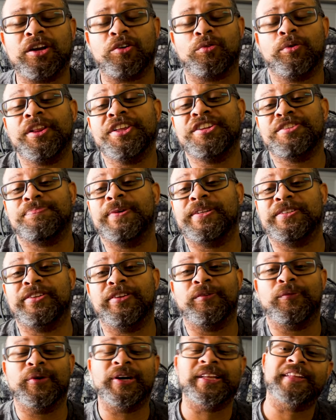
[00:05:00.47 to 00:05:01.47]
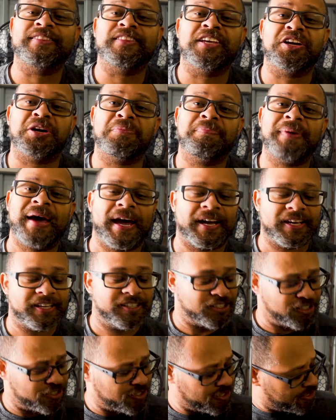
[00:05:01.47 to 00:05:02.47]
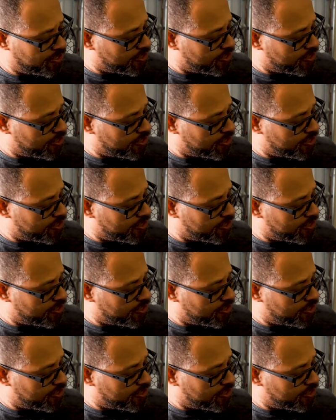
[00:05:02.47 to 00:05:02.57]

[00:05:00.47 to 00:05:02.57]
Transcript: it'll really speak to the way that they are packaged.